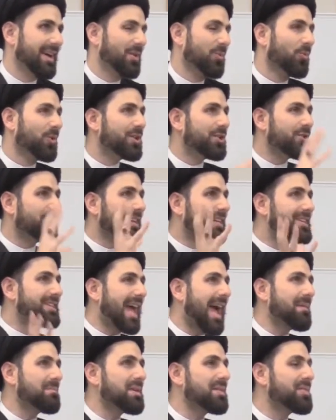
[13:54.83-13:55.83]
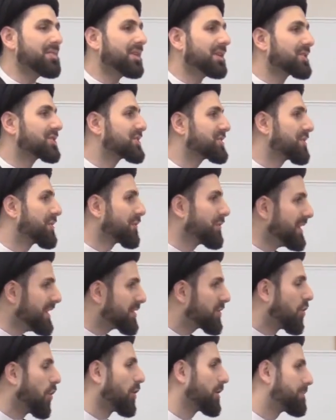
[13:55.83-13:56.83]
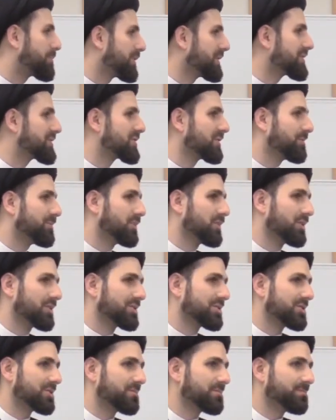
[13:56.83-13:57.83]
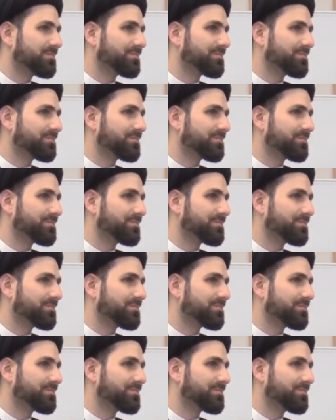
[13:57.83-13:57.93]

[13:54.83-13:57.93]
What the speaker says: When you examine these three core principles,